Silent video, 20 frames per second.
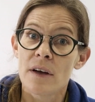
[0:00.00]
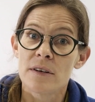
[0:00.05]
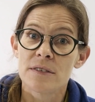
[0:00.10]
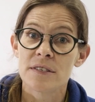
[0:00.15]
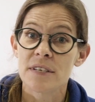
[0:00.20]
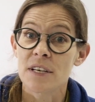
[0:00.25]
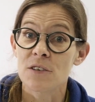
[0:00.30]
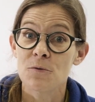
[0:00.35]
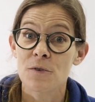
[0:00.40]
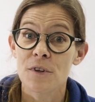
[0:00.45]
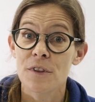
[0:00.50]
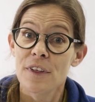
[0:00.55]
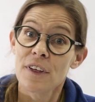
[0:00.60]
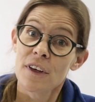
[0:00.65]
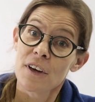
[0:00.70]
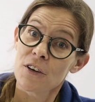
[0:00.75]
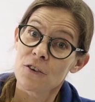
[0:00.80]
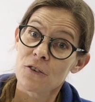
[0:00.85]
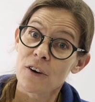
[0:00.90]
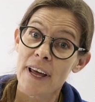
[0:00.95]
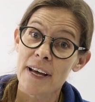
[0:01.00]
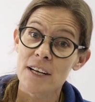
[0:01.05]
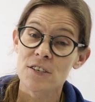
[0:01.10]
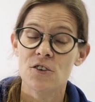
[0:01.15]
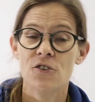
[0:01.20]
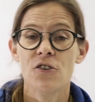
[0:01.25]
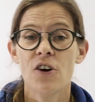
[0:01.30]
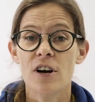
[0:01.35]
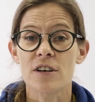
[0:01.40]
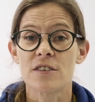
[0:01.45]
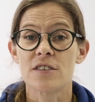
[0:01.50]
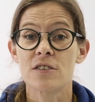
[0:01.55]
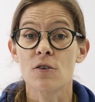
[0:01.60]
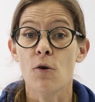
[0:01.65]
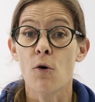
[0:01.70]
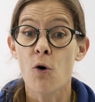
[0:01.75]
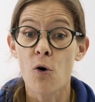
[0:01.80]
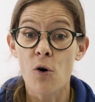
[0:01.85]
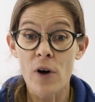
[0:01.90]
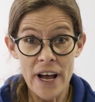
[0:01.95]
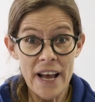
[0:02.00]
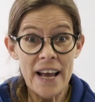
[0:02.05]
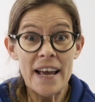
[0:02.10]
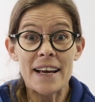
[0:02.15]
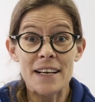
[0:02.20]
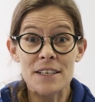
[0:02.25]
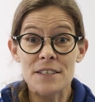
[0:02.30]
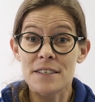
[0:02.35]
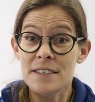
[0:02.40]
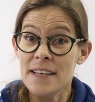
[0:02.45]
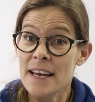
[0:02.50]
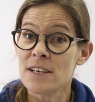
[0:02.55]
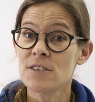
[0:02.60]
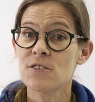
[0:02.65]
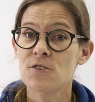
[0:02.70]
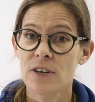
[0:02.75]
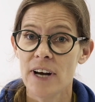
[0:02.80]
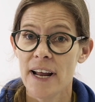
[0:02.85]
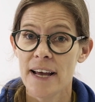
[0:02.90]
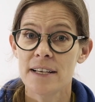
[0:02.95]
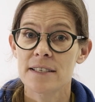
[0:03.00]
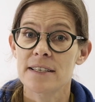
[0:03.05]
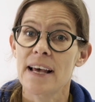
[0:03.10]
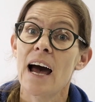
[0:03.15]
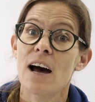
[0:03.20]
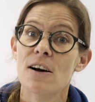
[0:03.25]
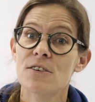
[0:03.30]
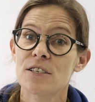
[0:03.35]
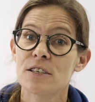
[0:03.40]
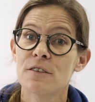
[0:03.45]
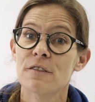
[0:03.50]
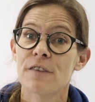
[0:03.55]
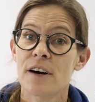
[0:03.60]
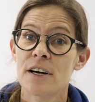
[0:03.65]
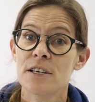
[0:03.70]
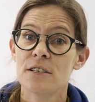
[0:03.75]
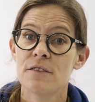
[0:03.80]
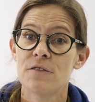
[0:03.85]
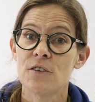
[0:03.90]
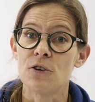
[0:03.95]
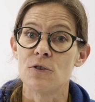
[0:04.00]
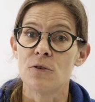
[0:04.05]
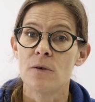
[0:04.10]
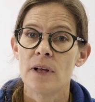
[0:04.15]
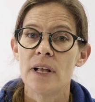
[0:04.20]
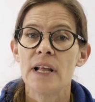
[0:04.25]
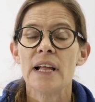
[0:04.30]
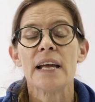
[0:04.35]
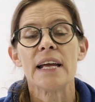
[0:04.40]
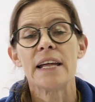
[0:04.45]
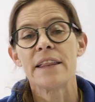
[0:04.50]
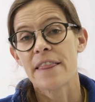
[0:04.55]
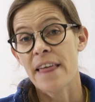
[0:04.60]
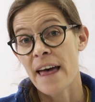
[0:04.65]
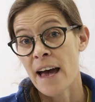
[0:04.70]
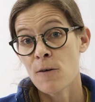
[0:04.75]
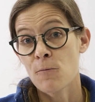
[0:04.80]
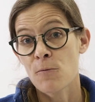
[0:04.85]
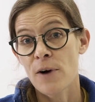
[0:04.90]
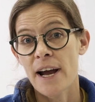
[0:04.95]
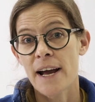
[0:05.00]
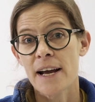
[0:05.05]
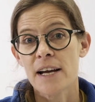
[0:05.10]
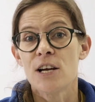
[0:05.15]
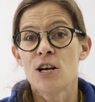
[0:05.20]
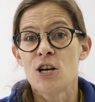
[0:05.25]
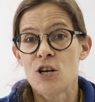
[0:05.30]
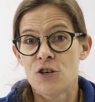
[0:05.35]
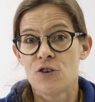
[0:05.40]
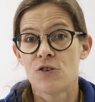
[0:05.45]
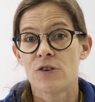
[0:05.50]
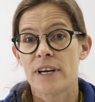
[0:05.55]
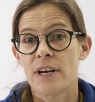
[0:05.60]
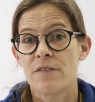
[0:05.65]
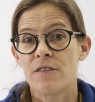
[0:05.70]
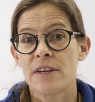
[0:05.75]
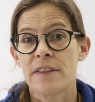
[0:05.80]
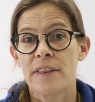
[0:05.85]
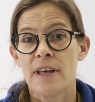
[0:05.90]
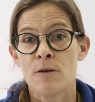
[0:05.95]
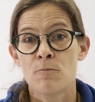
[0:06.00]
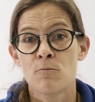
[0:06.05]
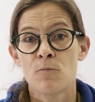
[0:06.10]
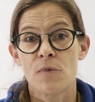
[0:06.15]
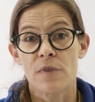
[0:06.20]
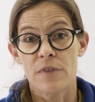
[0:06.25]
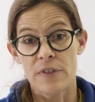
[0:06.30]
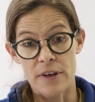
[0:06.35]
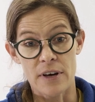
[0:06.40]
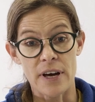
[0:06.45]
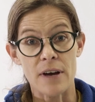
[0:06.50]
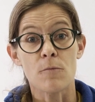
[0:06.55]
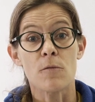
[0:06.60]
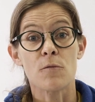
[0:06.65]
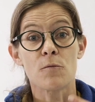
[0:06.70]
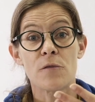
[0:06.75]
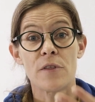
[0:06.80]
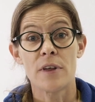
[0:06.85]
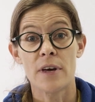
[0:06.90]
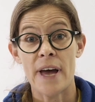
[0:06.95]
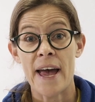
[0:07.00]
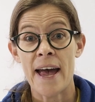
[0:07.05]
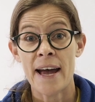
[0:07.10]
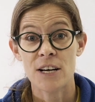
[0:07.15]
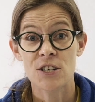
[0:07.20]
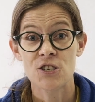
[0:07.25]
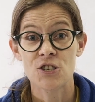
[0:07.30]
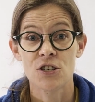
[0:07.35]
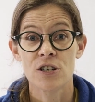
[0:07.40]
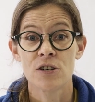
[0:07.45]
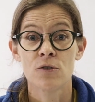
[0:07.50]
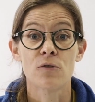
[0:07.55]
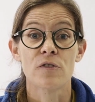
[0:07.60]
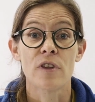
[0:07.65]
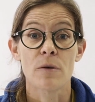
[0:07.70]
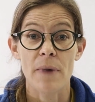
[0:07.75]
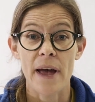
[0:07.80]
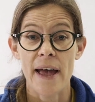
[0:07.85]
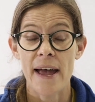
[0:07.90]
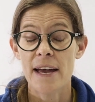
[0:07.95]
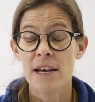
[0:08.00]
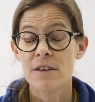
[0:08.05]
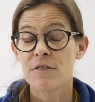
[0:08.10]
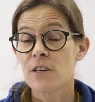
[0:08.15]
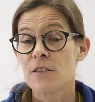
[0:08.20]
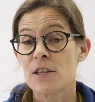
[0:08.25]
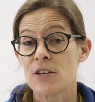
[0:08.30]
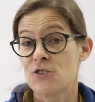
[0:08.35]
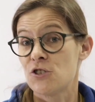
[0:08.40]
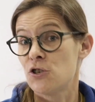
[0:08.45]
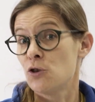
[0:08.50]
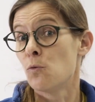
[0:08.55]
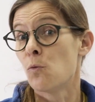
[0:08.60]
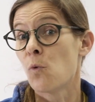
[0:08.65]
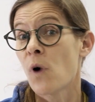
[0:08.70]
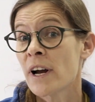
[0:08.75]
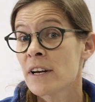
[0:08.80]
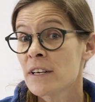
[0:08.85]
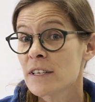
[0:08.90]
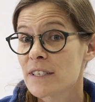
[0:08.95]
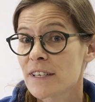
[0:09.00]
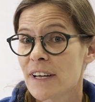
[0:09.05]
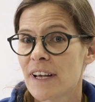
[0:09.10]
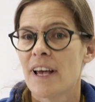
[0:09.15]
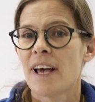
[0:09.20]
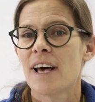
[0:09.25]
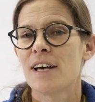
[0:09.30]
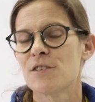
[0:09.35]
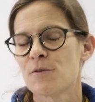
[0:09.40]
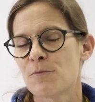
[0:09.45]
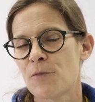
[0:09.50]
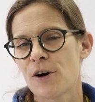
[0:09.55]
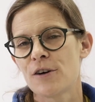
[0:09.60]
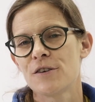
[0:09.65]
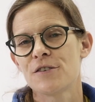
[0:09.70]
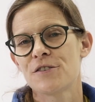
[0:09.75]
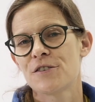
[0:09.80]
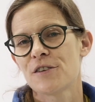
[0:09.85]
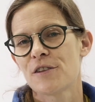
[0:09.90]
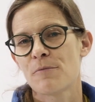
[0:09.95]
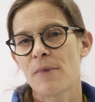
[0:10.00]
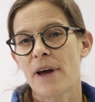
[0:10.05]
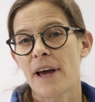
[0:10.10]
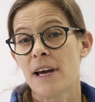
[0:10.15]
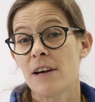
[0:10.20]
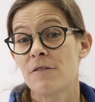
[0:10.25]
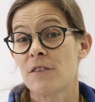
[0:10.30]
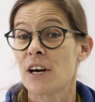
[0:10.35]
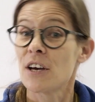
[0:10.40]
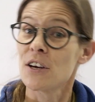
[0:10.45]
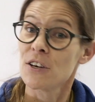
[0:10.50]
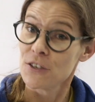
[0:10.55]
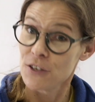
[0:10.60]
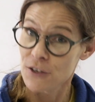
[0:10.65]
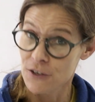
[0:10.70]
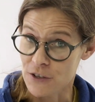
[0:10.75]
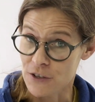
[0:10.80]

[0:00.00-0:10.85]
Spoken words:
sit with your legs crossed or extend your legs out in front of you. In that way, you're giving them the action or the behavior that you want as opposed to the behavior you